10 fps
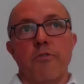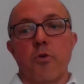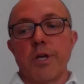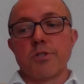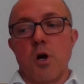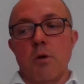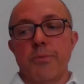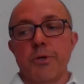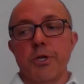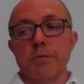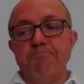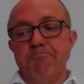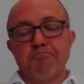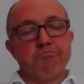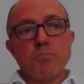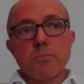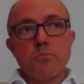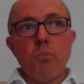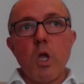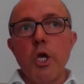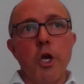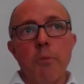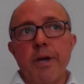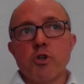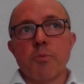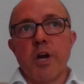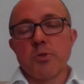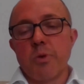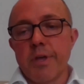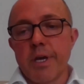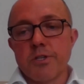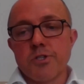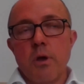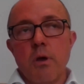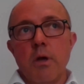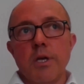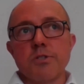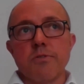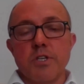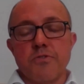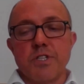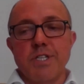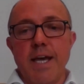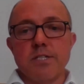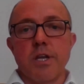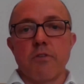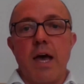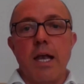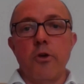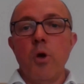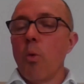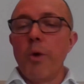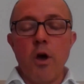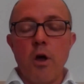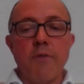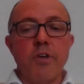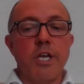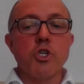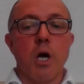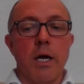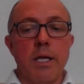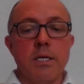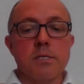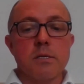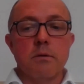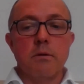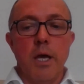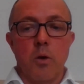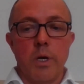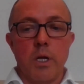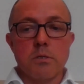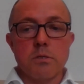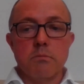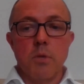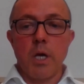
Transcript: For example, Petrobras we think is fantastic value. We don't have any Chinese equities.